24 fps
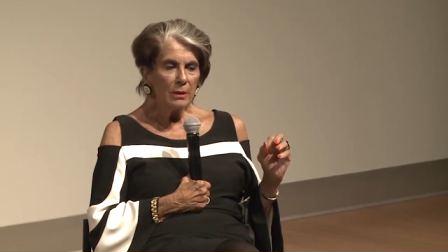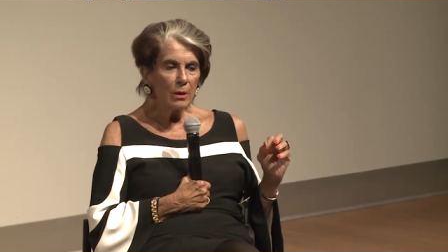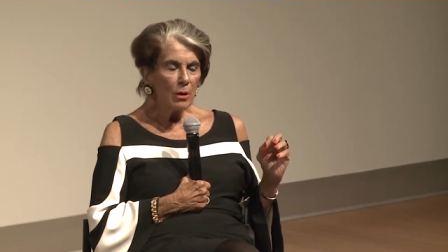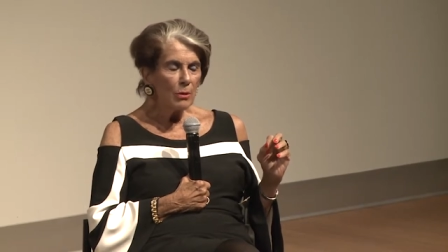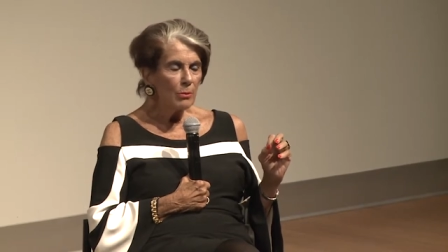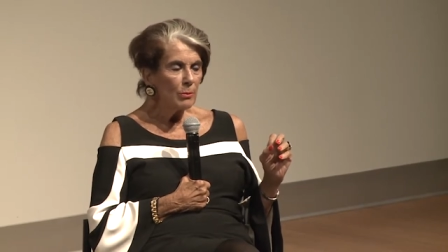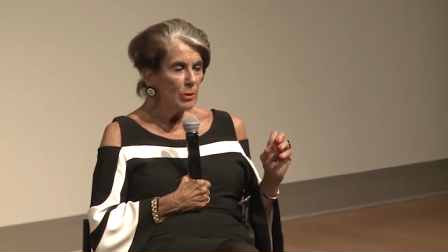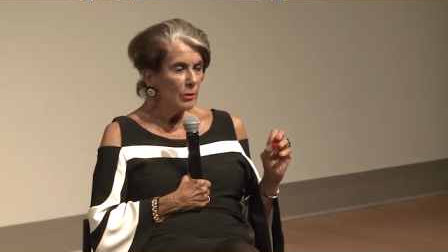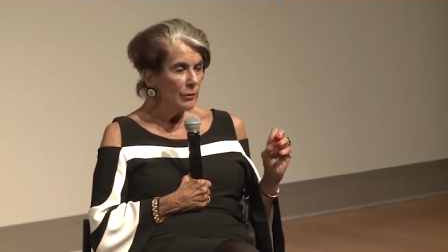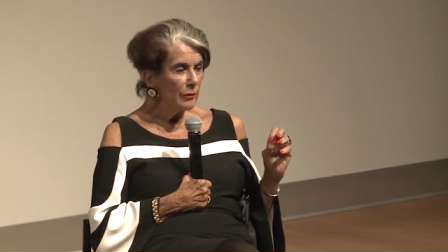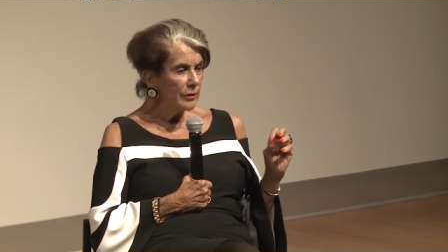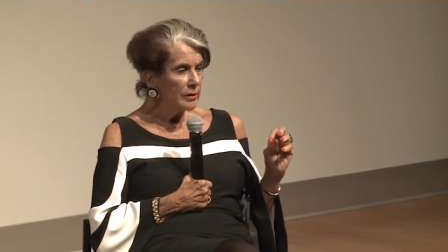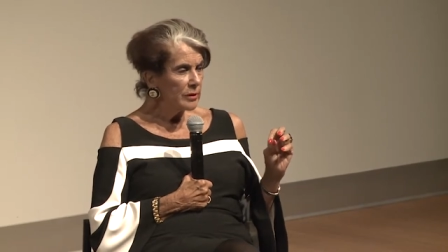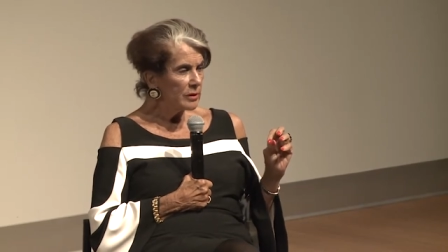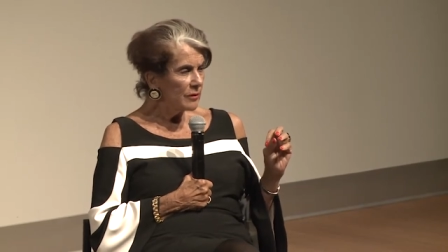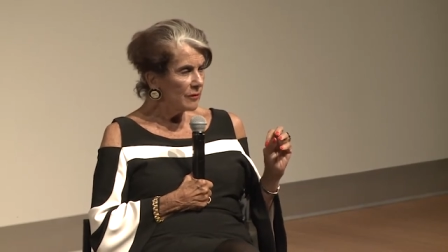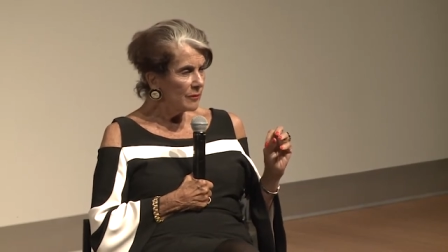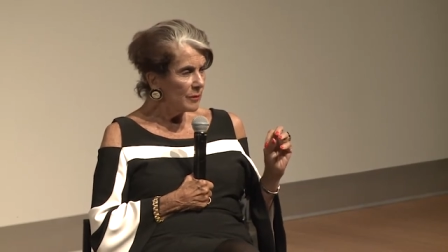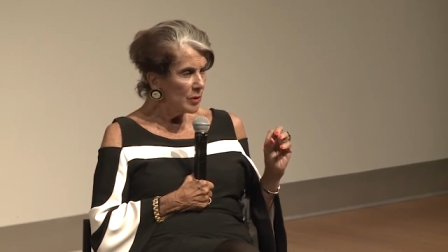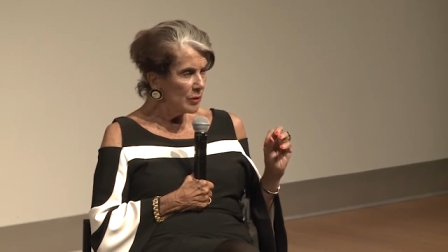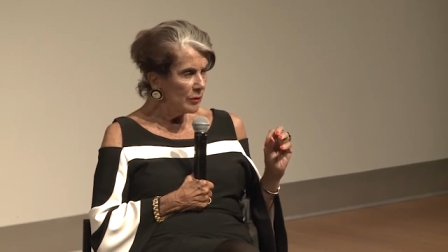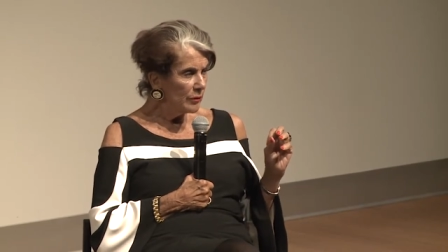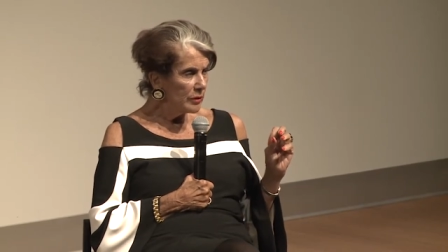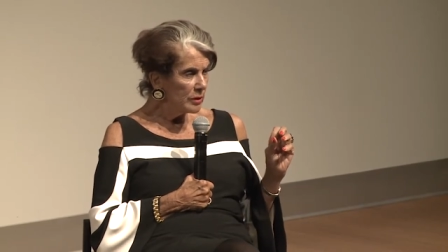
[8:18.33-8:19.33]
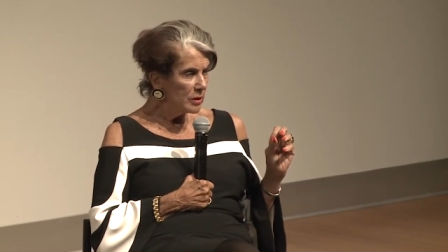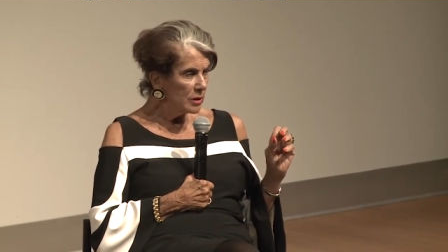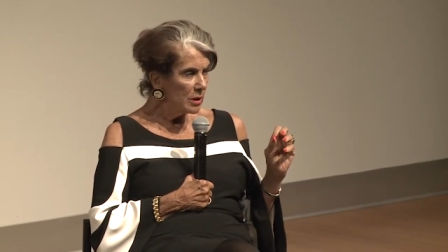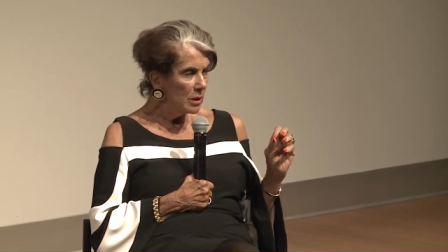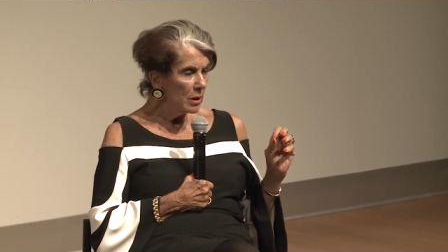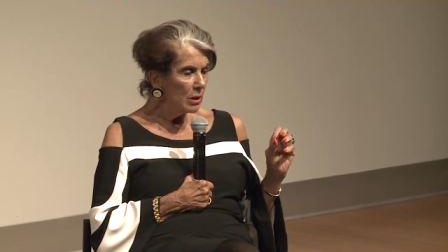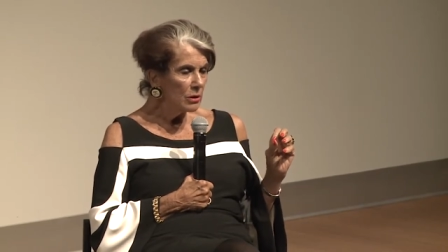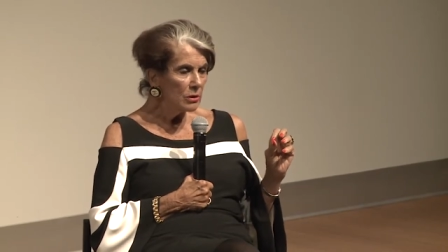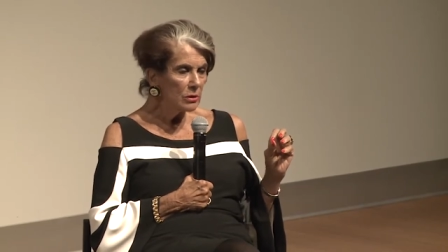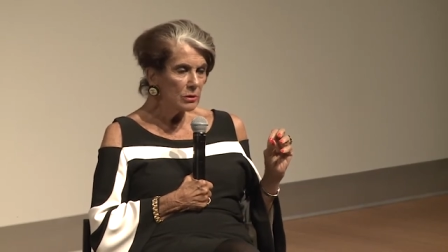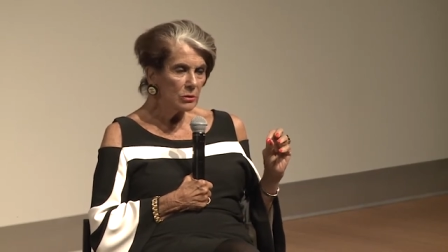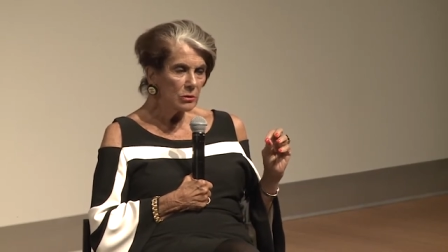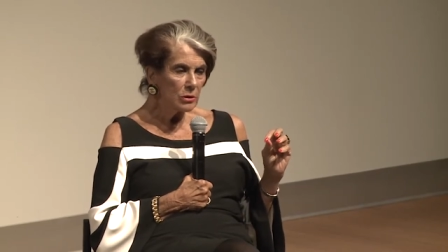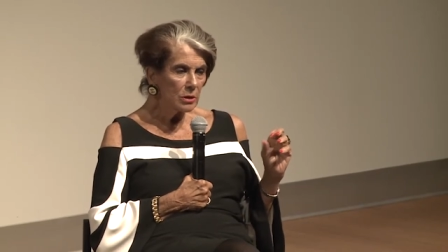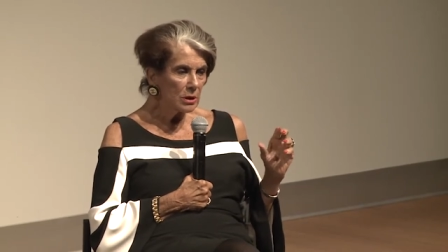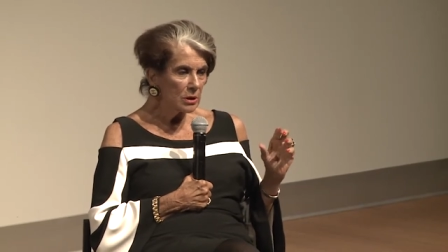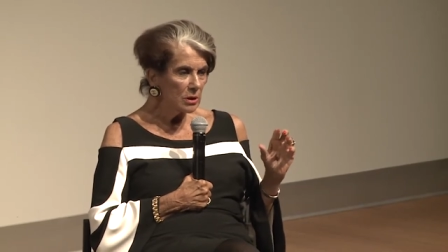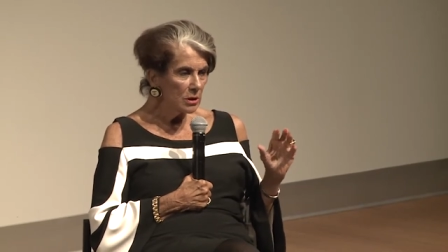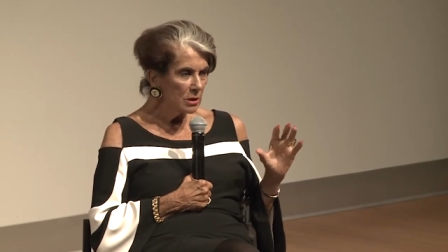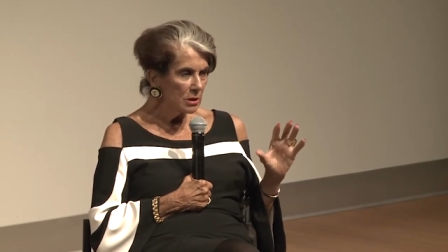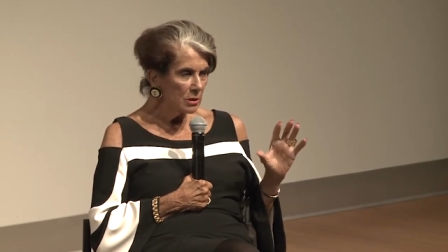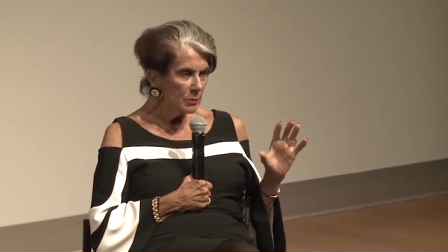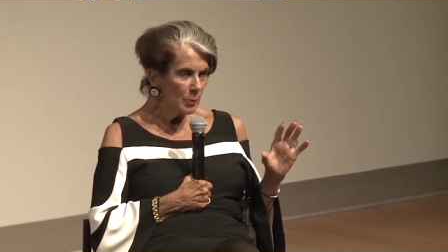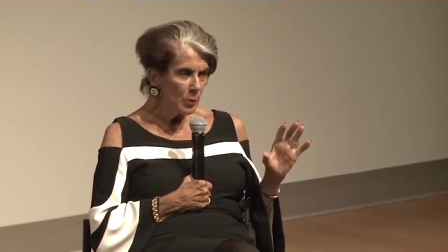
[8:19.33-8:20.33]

home movies of movie stars are just as